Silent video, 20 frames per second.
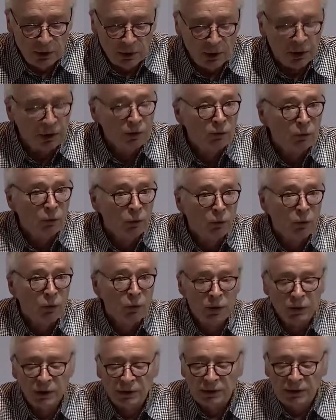Uh,
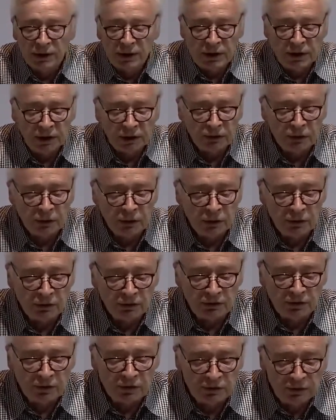or he
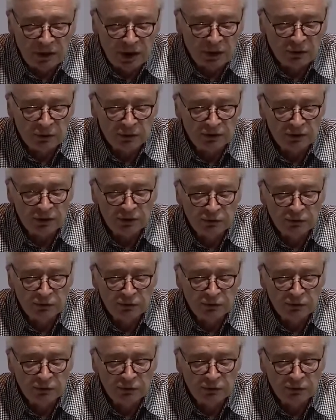turns his house